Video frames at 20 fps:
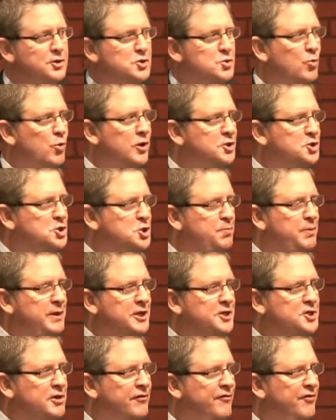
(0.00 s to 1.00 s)
This word
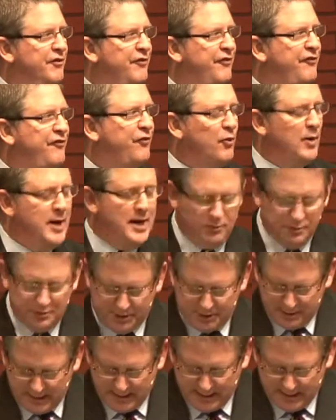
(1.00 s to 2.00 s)
speaks of the
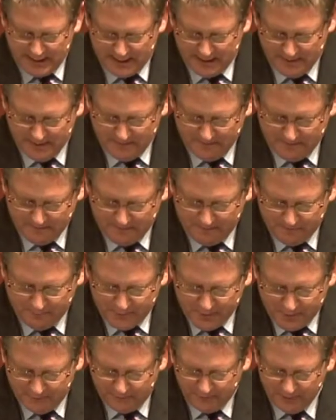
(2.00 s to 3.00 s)
frailty
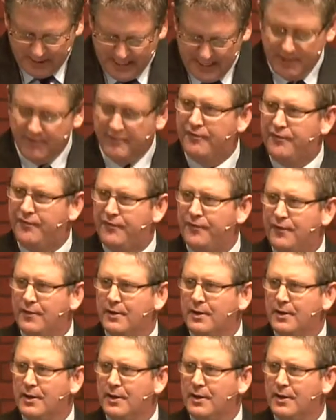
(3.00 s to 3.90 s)
of life.